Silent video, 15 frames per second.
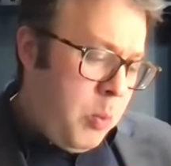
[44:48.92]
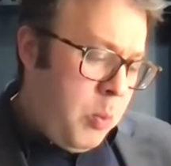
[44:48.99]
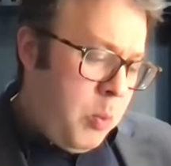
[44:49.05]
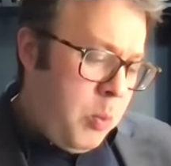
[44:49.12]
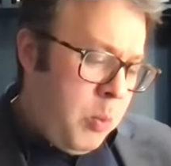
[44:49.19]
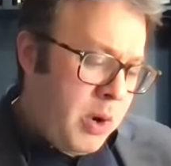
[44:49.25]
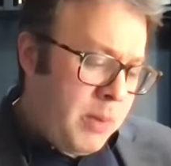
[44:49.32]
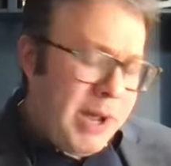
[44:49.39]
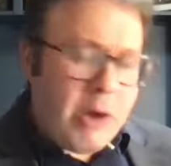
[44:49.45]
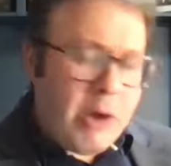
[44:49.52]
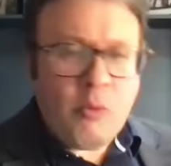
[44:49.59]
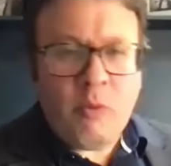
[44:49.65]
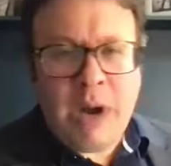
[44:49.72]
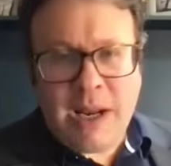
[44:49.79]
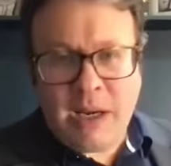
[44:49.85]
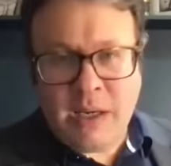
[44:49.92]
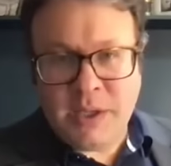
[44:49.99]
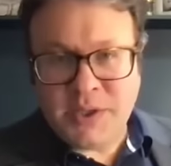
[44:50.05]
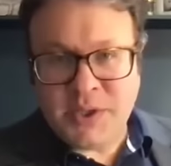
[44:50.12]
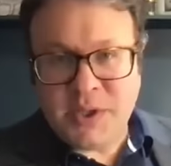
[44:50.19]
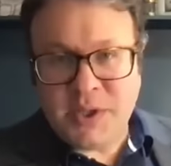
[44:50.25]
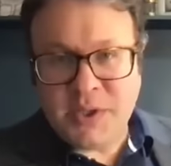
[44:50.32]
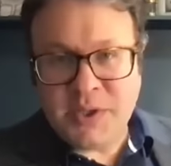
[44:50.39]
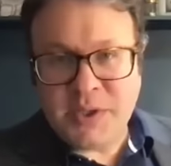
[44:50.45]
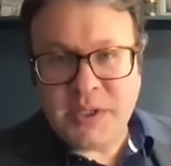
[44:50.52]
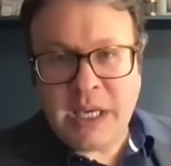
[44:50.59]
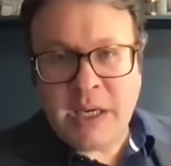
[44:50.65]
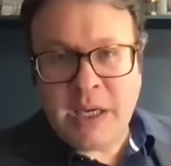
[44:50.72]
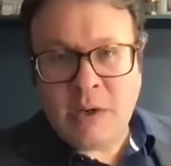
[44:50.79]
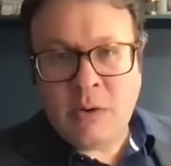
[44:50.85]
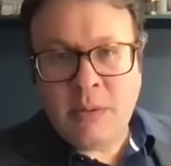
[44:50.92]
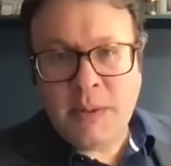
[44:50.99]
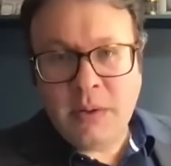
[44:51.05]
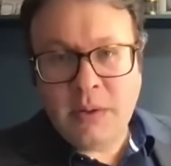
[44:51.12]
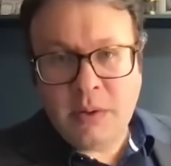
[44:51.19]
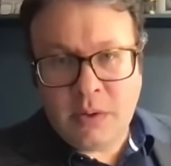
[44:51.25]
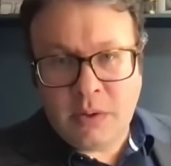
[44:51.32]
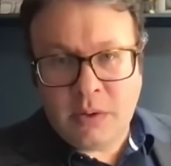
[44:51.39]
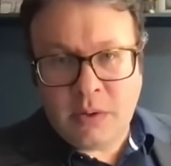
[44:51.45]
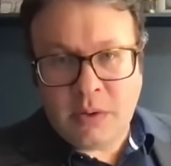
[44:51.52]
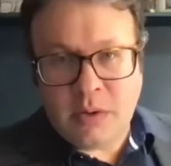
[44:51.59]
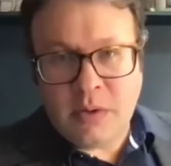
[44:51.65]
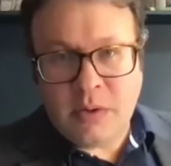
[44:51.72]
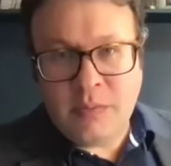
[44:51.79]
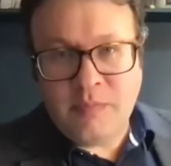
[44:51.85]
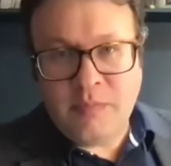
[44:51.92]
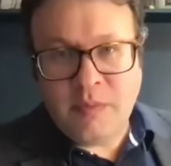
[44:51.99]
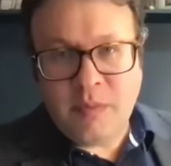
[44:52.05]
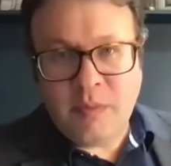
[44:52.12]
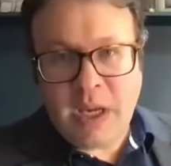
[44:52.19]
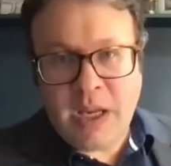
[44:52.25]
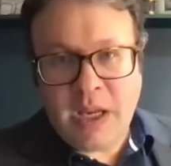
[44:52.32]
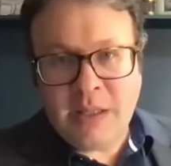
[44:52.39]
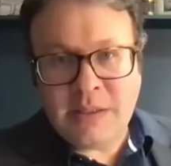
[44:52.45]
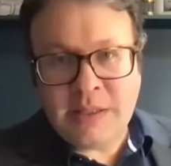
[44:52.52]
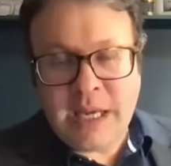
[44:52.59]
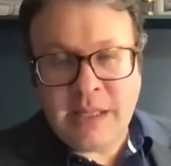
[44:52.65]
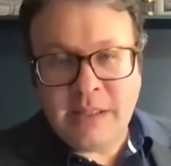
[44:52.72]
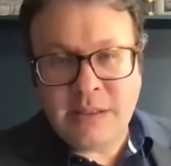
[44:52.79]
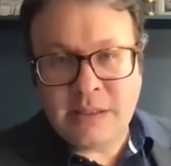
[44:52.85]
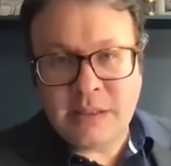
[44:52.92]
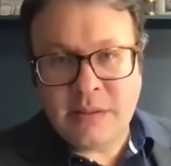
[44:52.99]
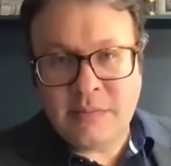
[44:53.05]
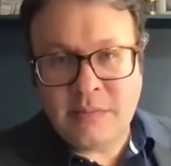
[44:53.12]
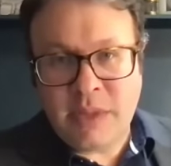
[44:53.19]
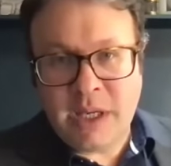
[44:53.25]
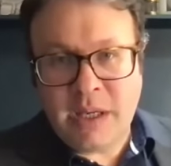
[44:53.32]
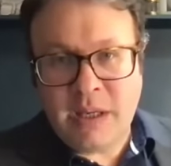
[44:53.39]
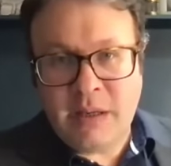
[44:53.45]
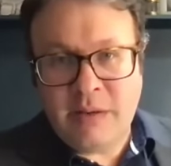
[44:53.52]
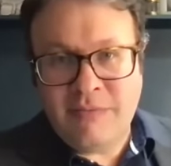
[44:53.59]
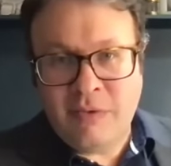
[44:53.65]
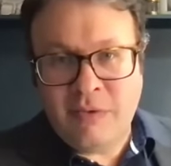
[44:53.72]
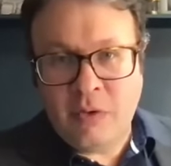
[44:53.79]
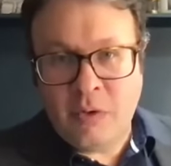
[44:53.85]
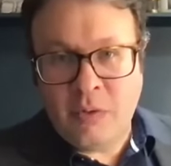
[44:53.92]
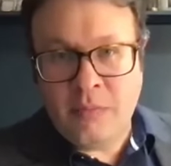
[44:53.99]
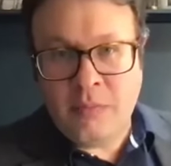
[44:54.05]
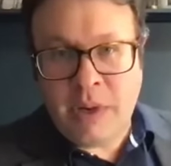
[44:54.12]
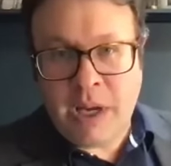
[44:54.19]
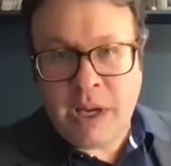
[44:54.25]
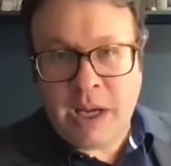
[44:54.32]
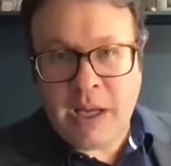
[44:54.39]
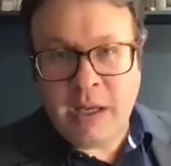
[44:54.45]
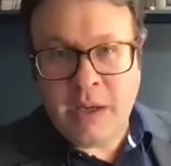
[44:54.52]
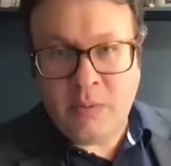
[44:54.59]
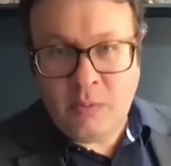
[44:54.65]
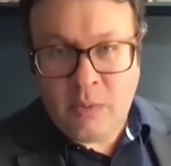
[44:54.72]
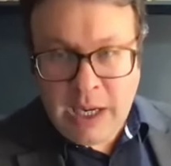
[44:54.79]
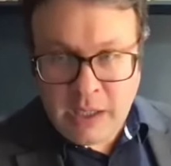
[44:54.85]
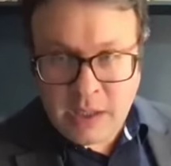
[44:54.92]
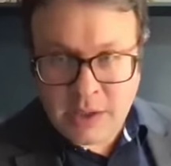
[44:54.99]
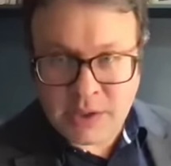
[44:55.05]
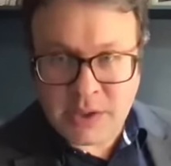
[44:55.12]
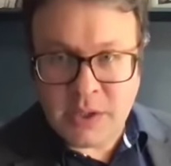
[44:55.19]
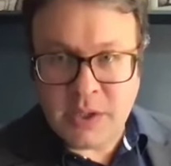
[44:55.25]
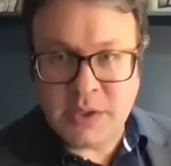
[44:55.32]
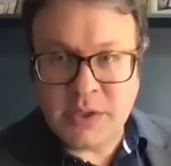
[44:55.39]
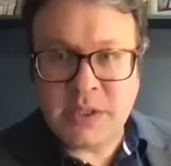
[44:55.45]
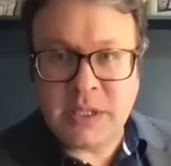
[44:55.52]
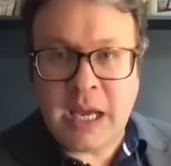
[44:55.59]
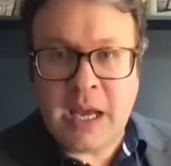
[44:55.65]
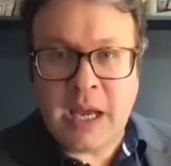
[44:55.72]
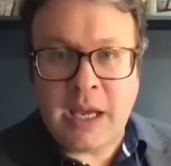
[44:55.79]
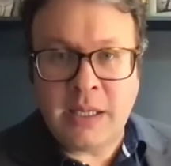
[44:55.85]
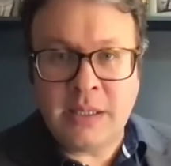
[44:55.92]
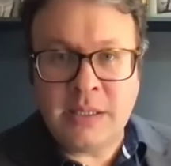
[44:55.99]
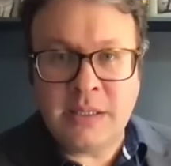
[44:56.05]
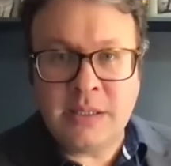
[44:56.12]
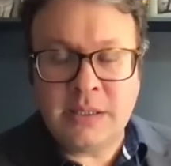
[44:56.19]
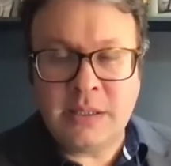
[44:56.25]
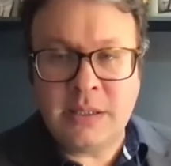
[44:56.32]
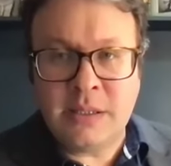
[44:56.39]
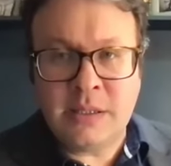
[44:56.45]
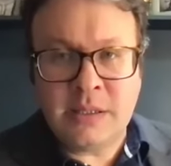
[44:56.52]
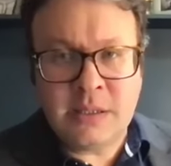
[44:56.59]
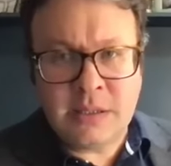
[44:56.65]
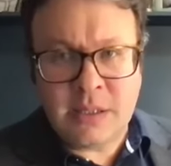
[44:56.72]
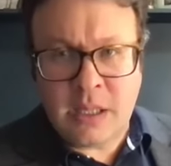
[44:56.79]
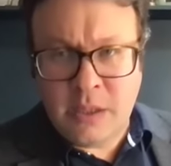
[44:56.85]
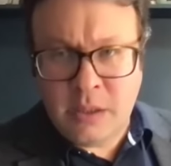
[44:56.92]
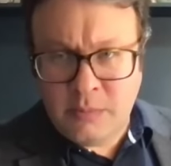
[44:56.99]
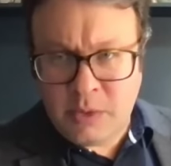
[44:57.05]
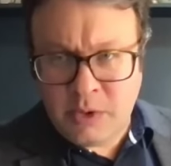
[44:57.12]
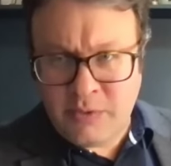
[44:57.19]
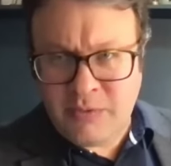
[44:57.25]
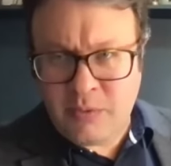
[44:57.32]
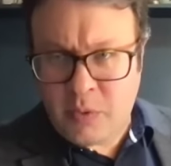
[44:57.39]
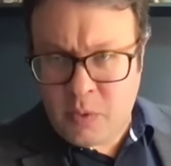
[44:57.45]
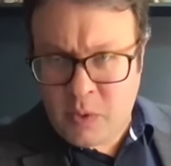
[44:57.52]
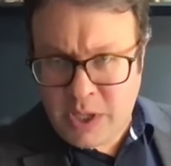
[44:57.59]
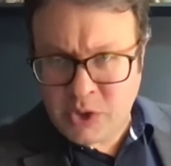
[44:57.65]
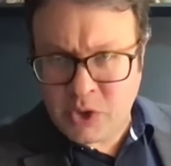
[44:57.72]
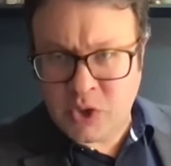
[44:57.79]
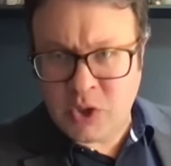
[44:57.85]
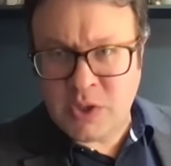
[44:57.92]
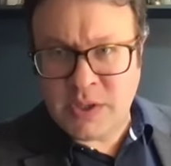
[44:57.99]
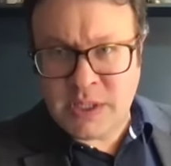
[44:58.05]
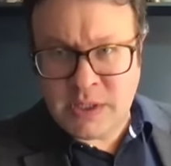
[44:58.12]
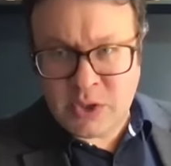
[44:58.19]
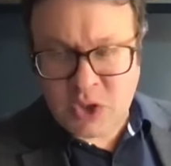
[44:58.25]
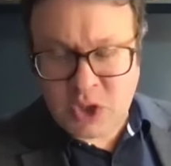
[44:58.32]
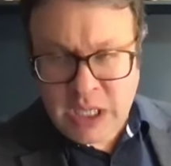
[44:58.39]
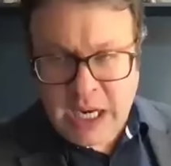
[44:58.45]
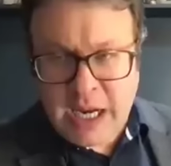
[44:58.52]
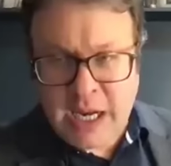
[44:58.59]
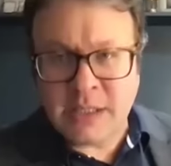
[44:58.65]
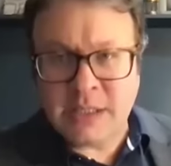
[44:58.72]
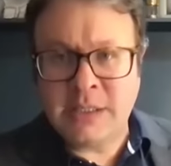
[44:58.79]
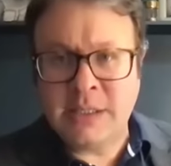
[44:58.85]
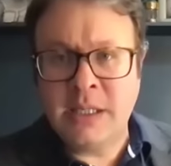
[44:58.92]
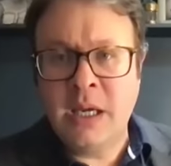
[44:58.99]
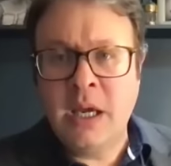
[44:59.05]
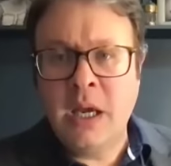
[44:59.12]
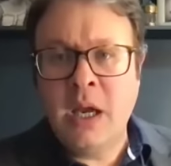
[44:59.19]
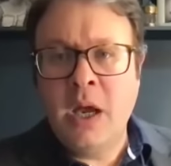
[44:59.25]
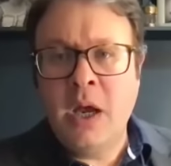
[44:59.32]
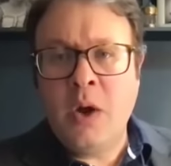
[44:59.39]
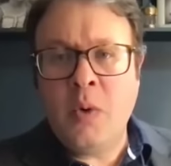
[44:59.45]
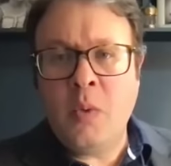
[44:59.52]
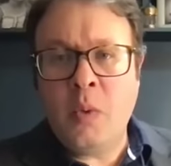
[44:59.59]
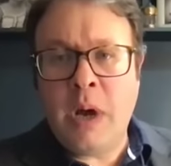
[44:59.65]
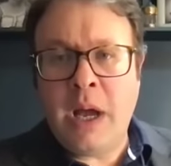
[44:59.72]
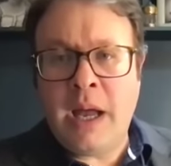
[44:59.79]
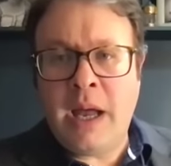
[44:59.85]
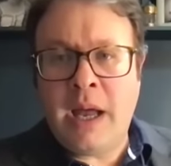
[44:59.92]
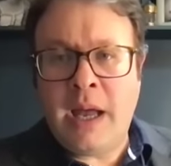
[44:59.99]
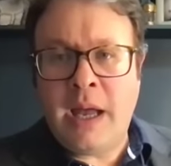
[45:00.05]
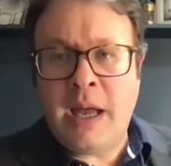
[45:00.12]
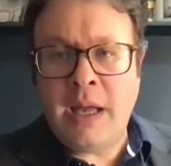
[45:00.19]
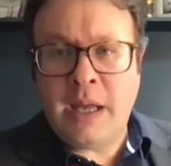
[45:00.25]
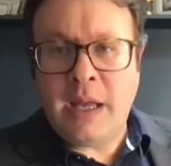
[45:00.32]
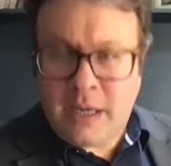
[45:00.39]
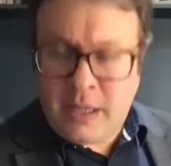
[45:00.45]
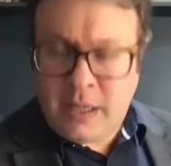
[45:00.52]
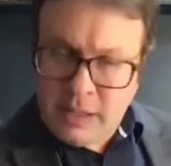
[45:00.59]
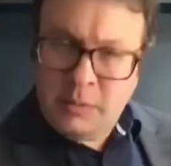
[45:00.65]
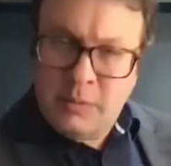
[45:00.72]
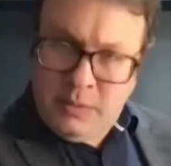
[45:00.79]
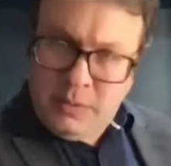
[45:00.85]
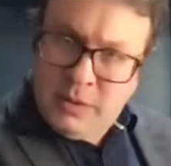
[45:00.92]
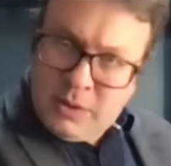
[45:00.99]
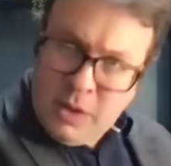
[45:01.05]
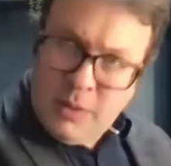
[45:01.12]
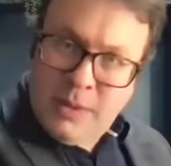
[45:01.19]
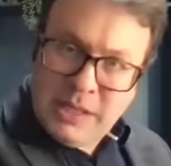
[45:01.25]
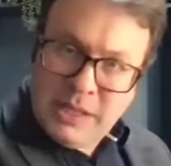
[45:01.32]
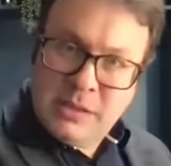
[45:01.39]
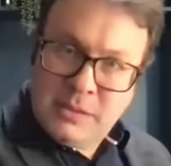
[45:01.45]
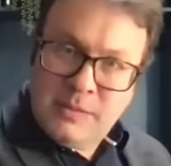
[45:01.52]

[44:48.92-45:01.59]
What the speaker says: What about recklessness? In criminal law, intent can be formed by recklessness. And there's a number of questions in the chat where, and I know your comments